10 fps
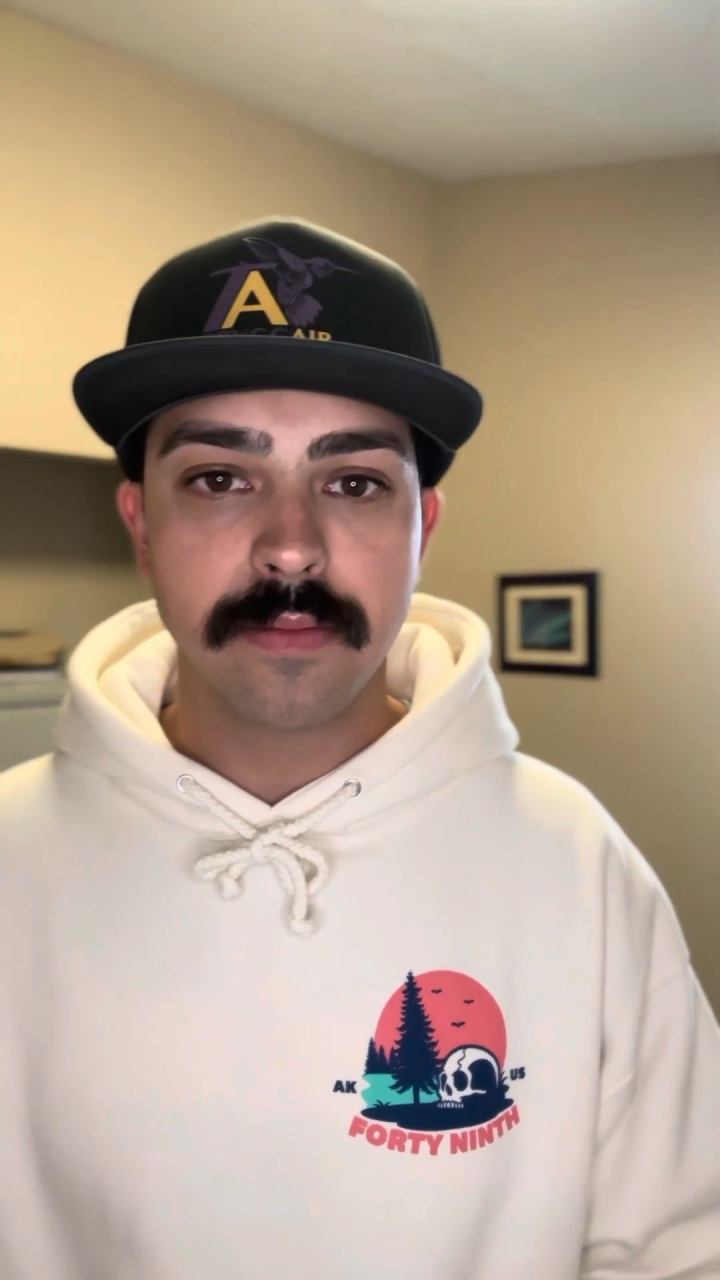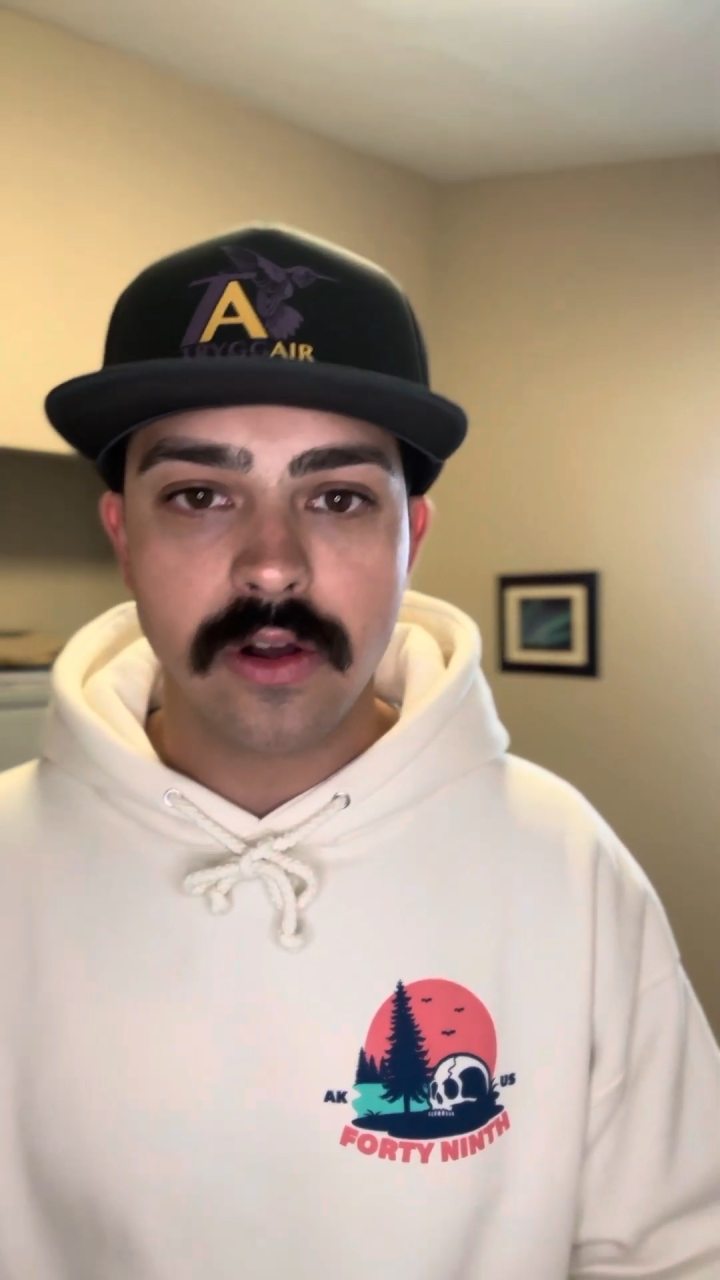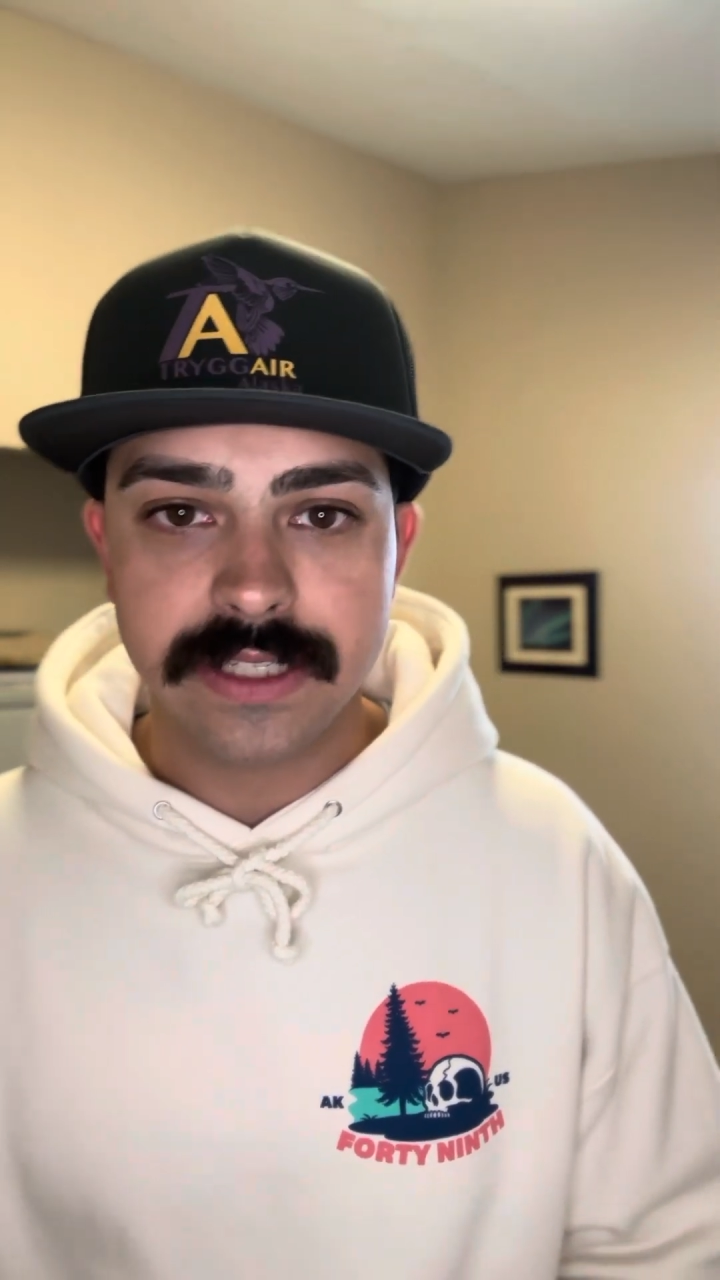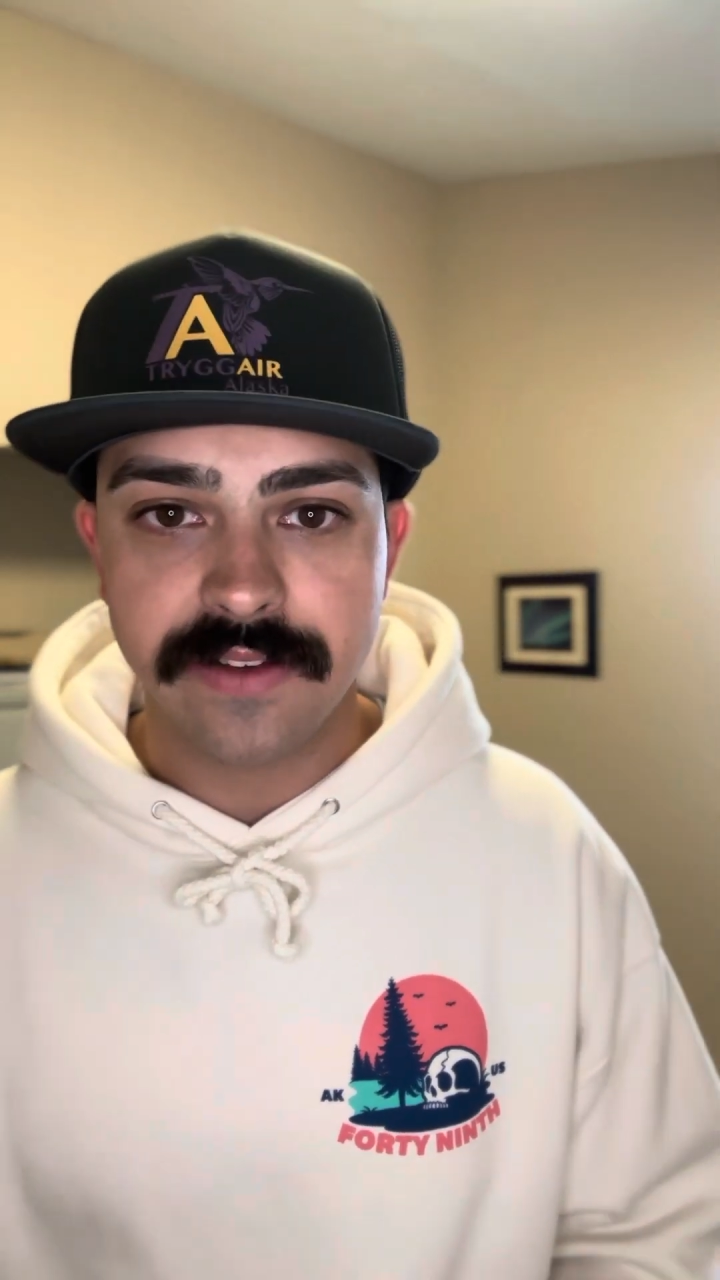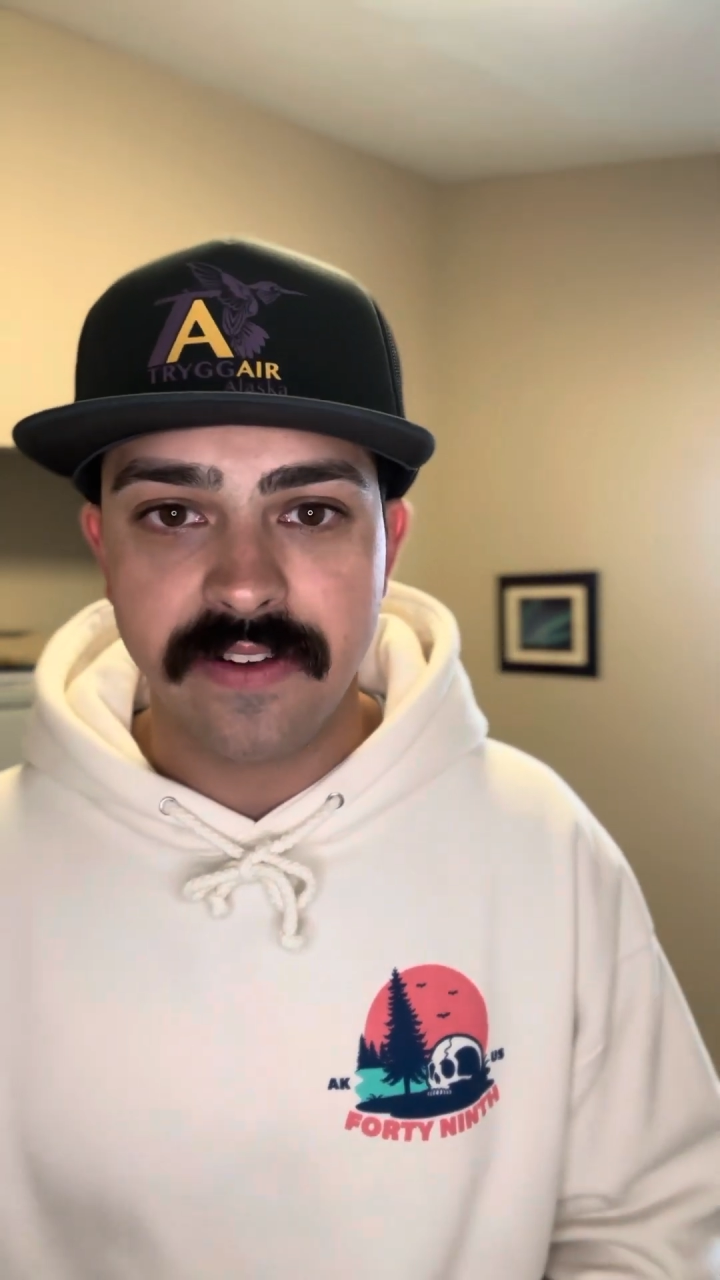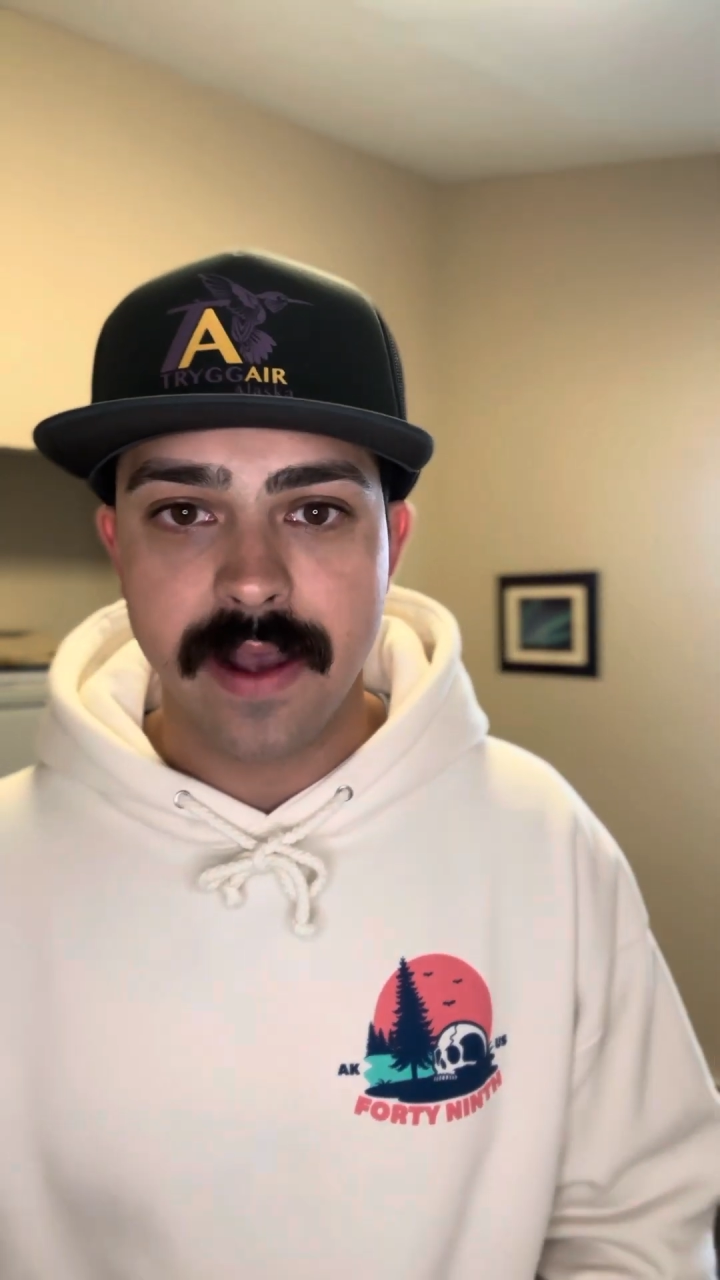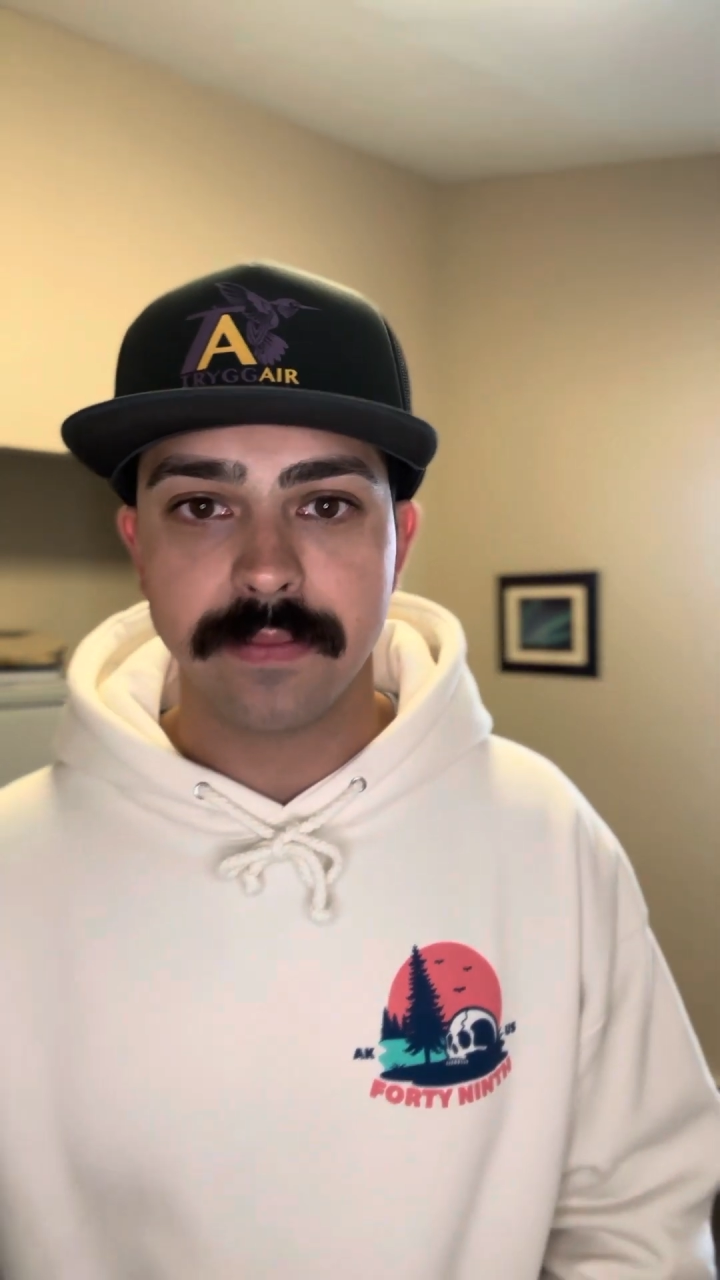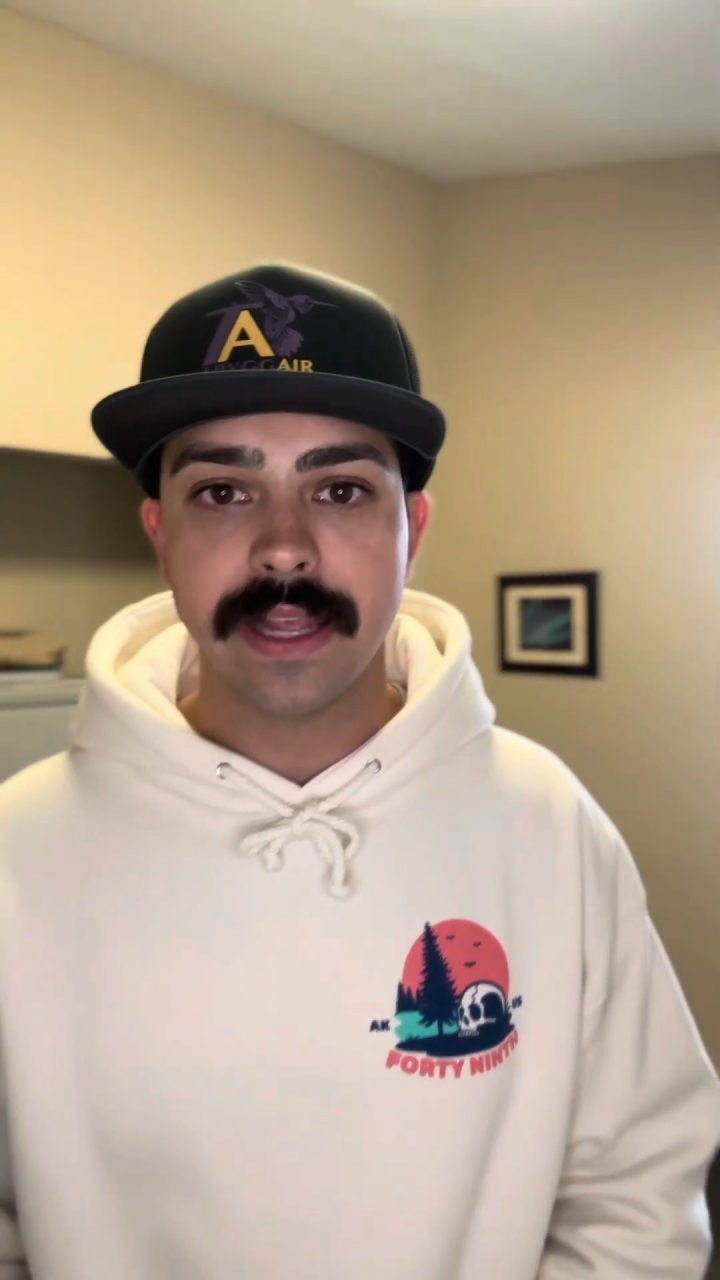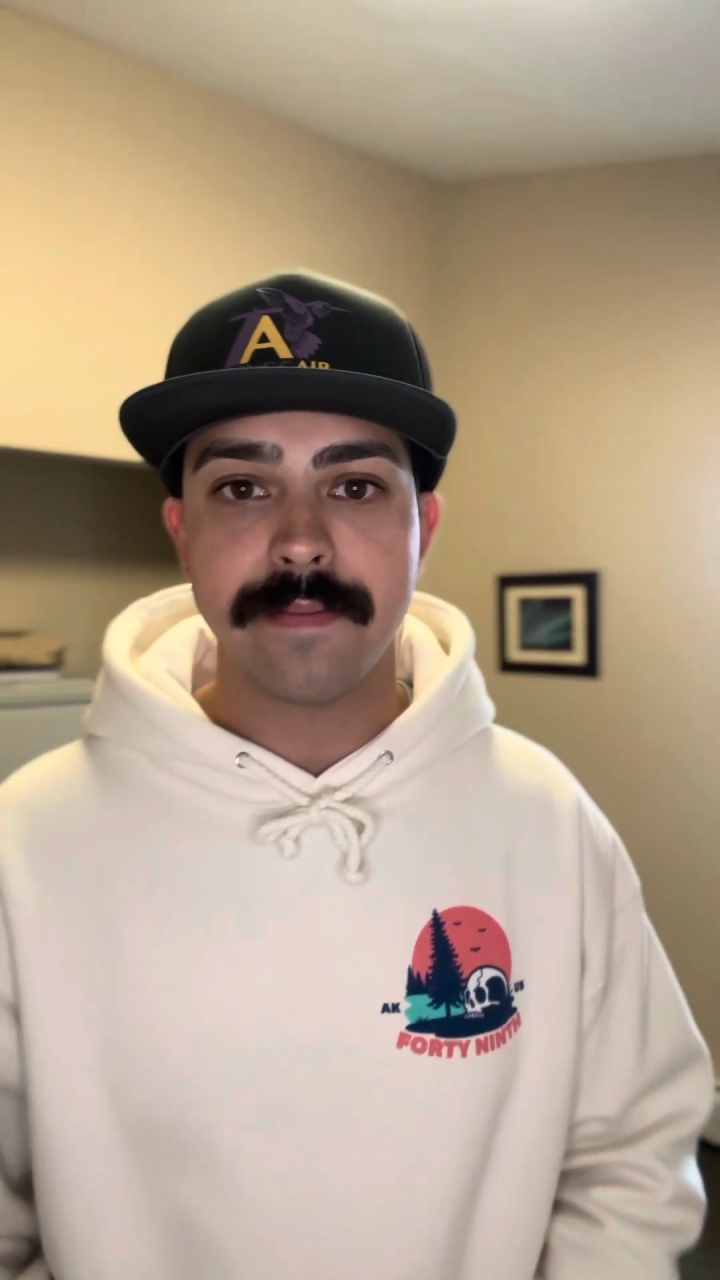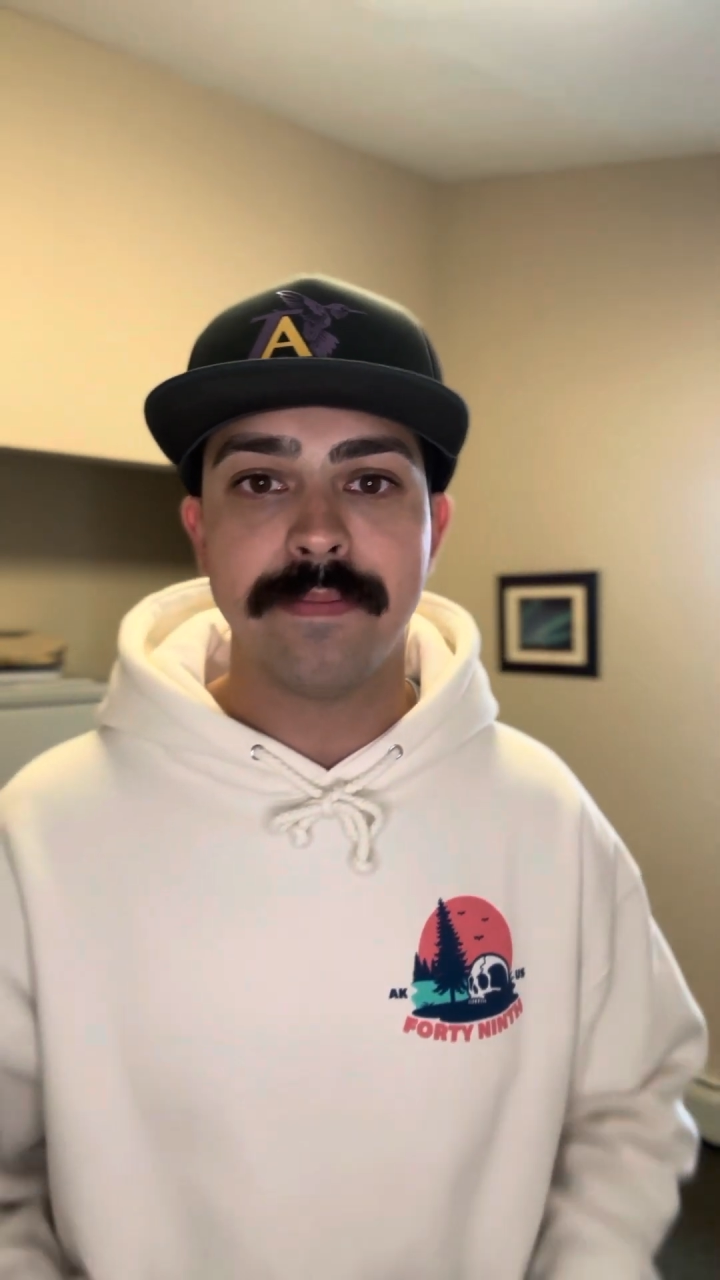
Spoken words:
multifamily